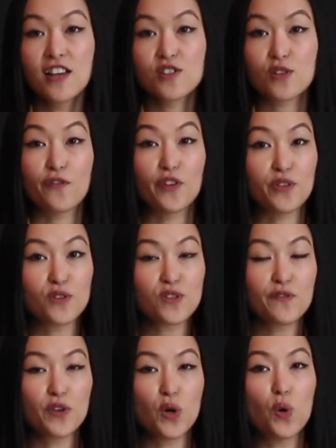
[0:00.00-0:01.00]
so for those
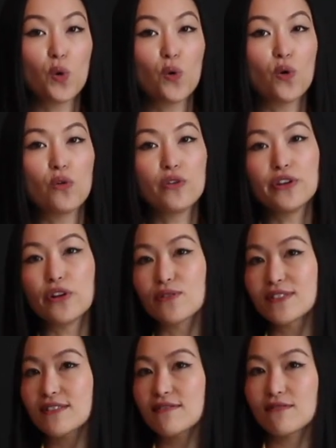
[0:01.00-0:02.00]
of you who
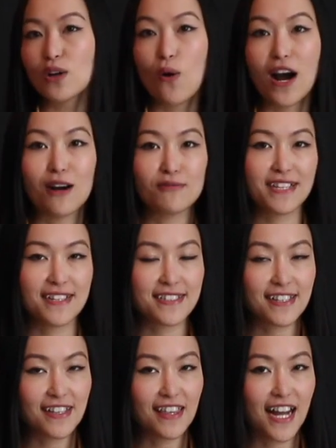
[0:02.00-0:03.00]
go out
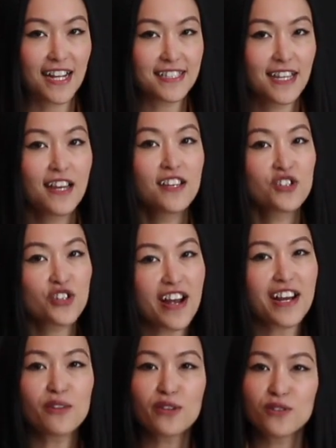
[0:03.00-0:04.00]
dancing a lot,
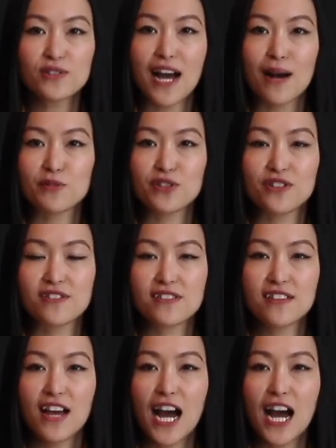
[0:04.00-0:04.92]
check out those options.